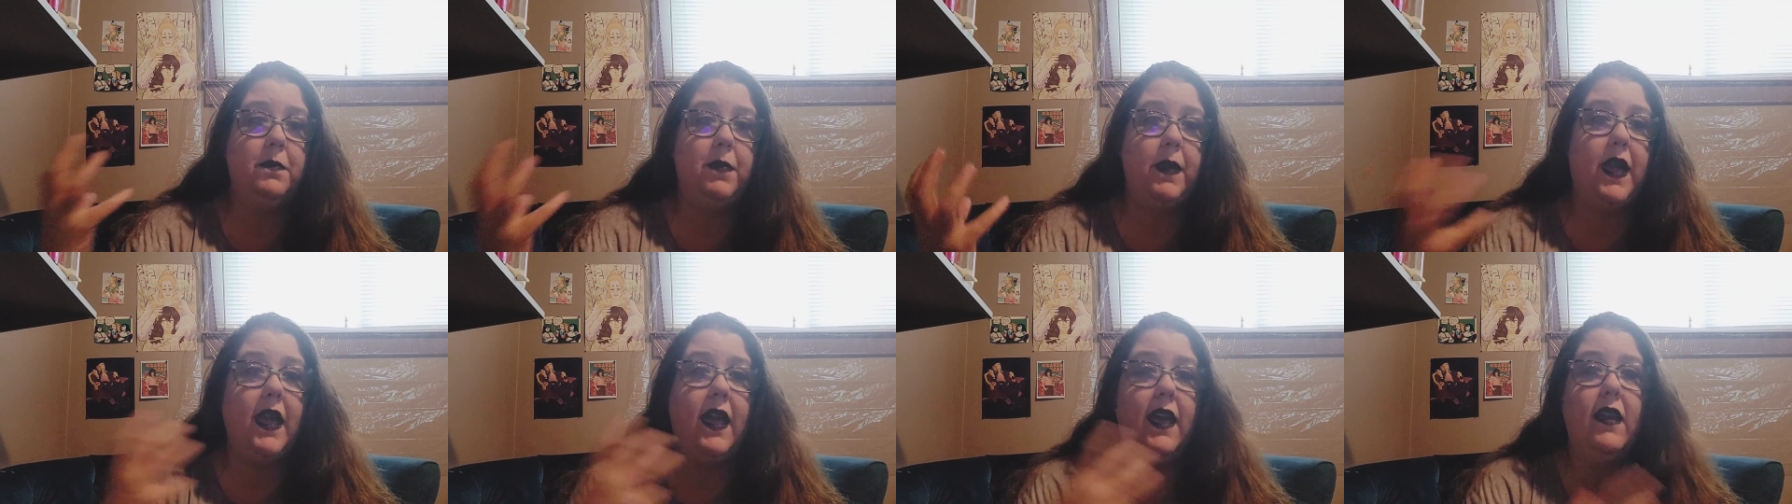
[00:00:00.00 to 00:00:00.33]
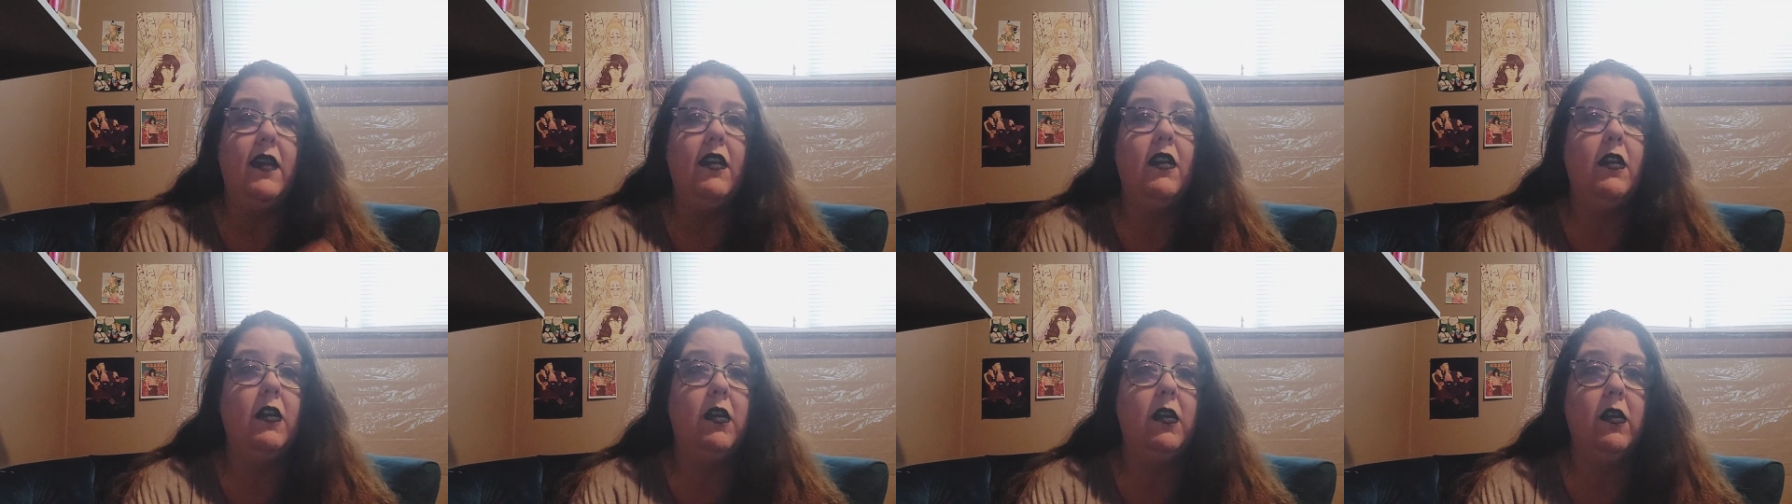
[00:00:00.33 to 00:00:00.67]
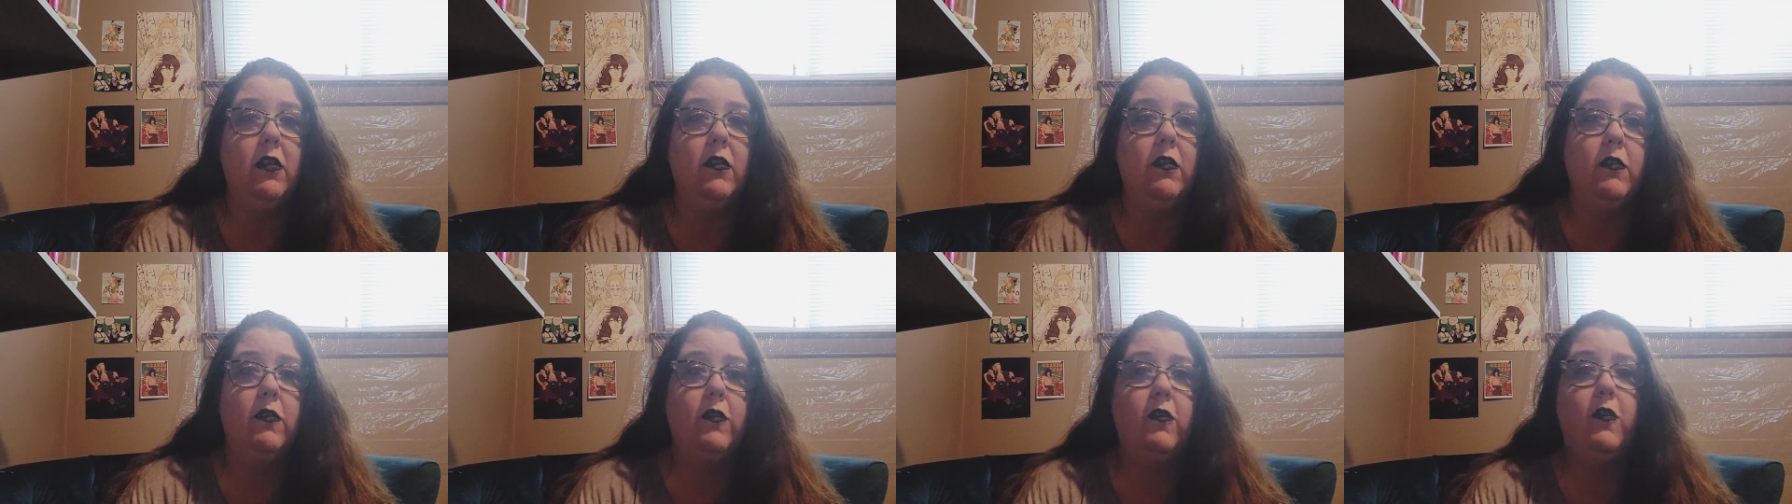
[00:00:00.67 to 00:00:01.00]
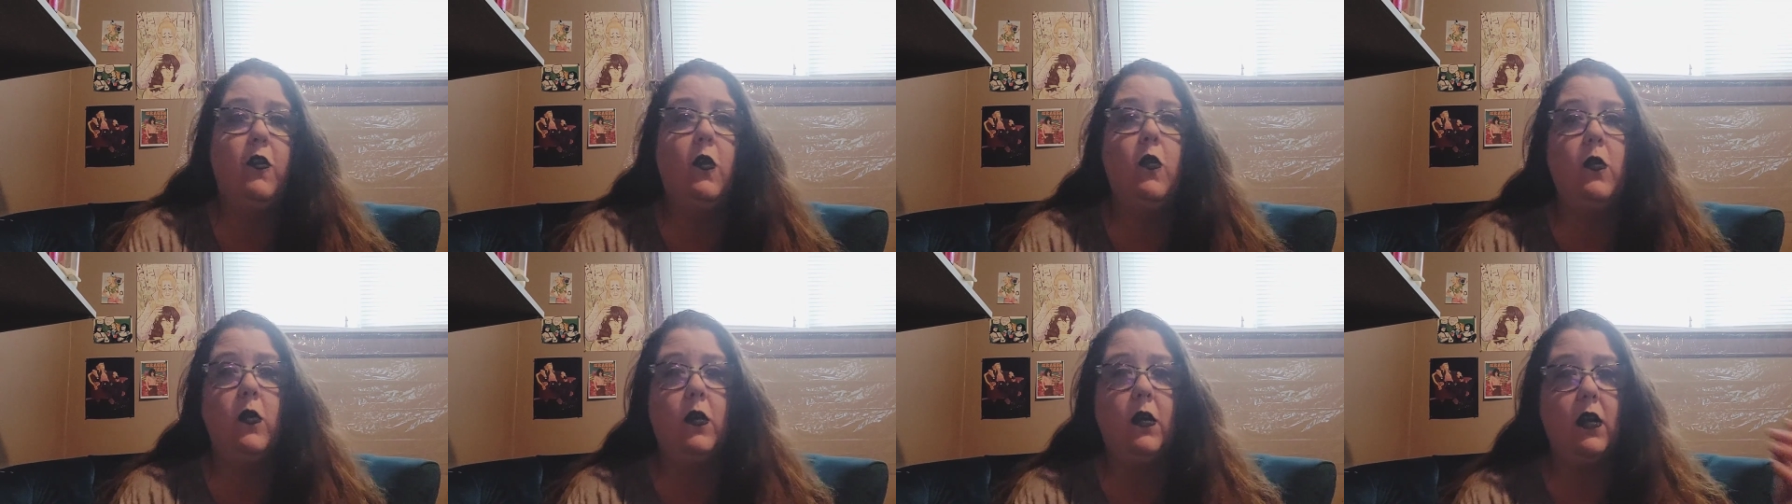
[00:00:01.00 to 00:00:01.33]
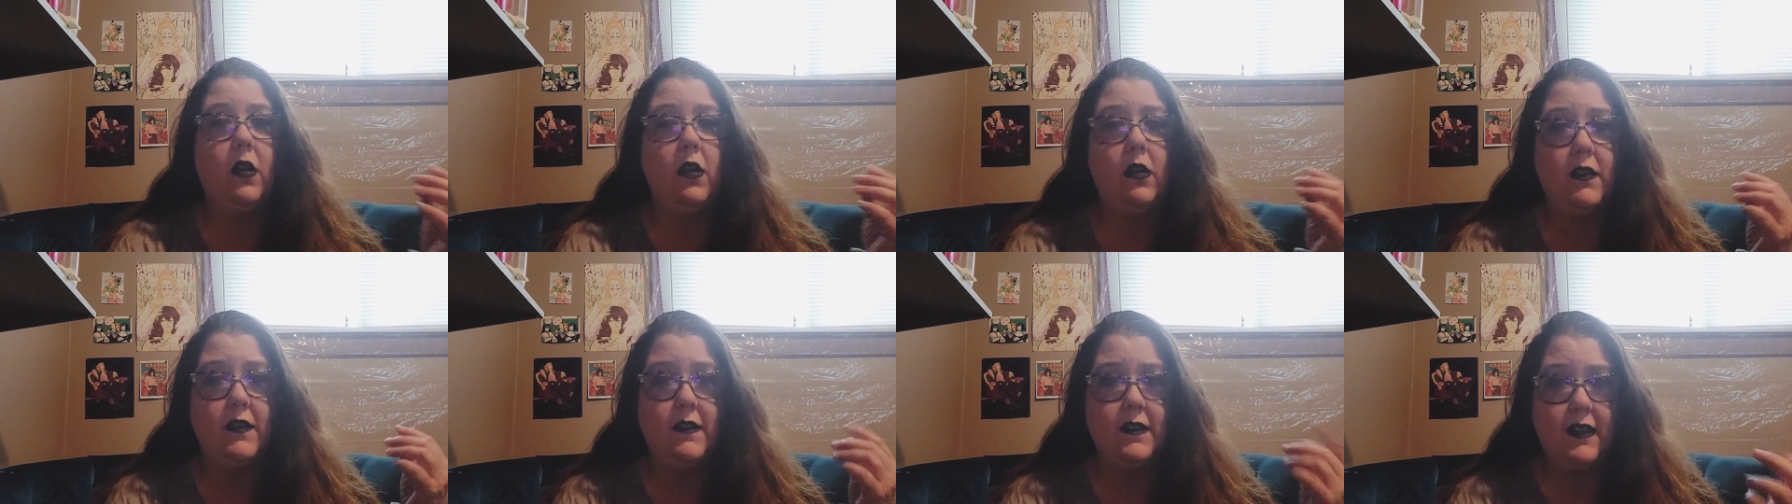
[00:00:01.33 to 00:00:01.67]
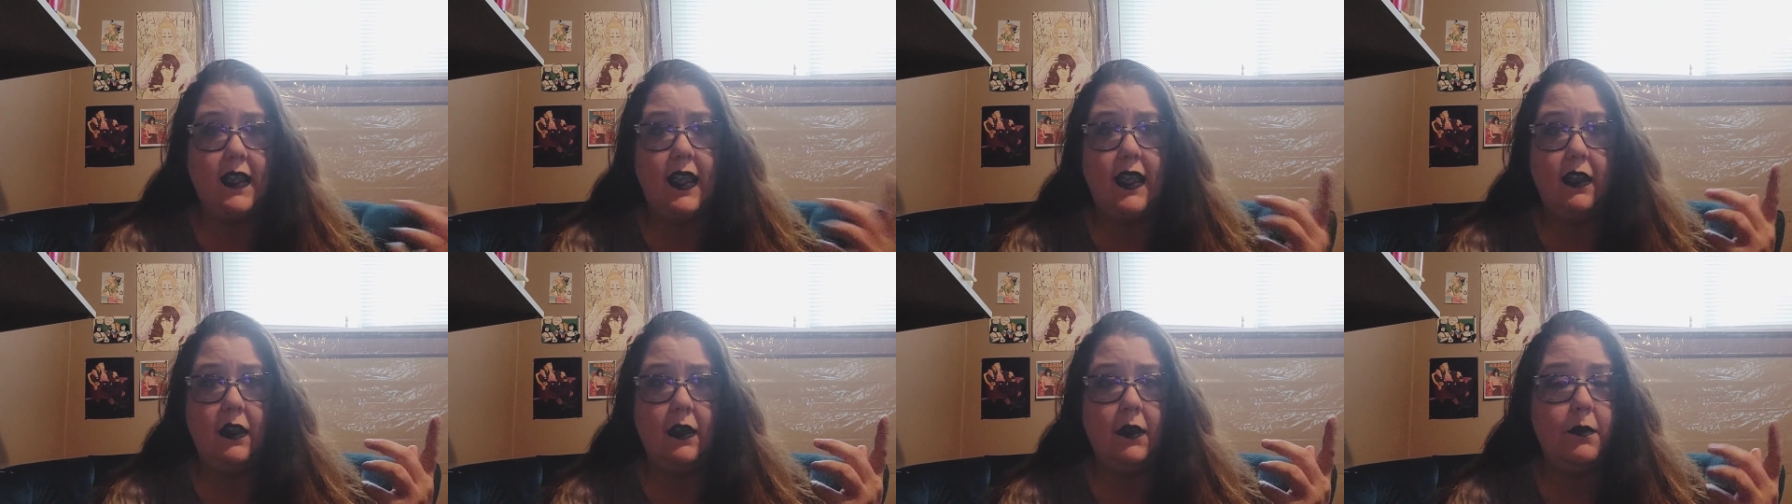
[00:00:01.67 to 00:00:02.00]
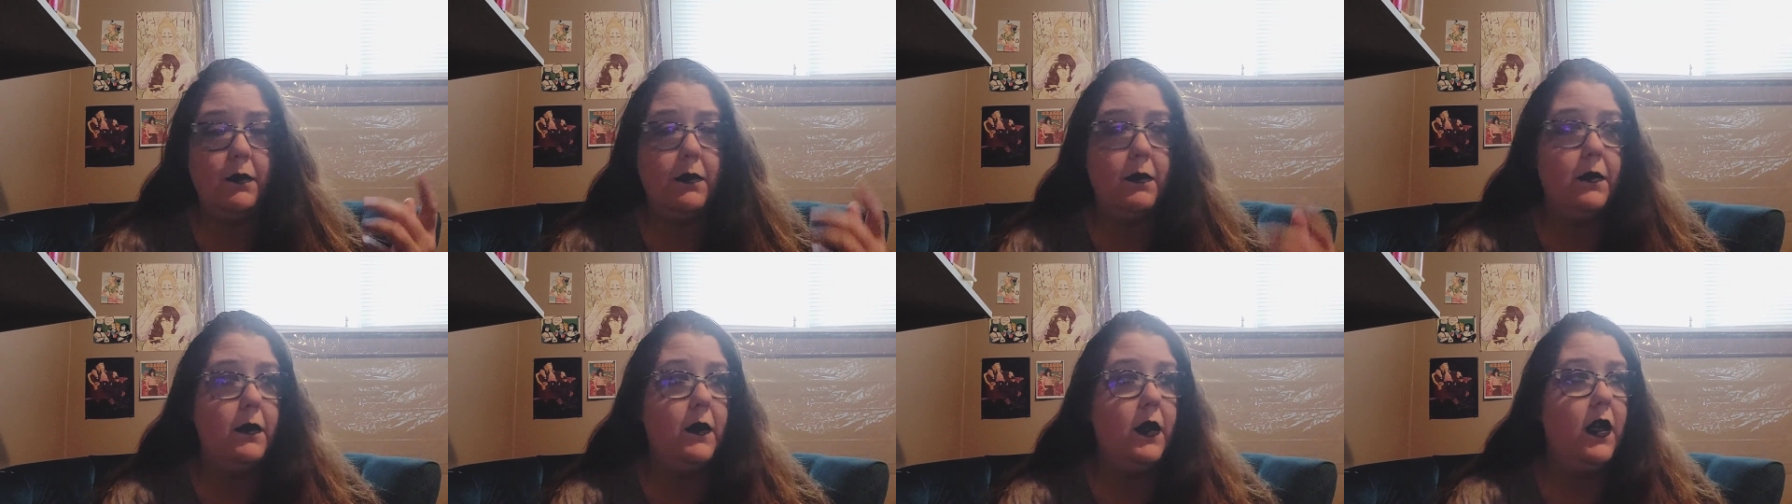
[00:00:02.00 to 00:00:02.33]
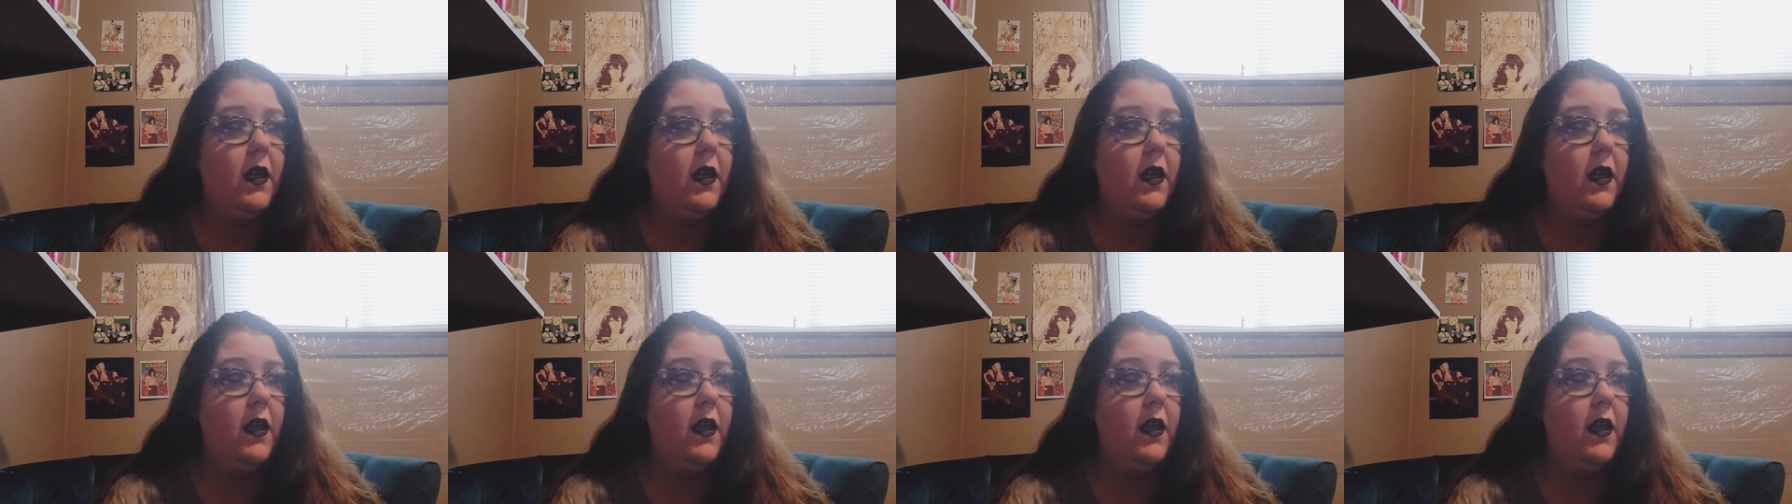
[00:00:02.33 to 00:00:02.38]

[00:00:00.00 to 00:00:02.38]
pair for Salem.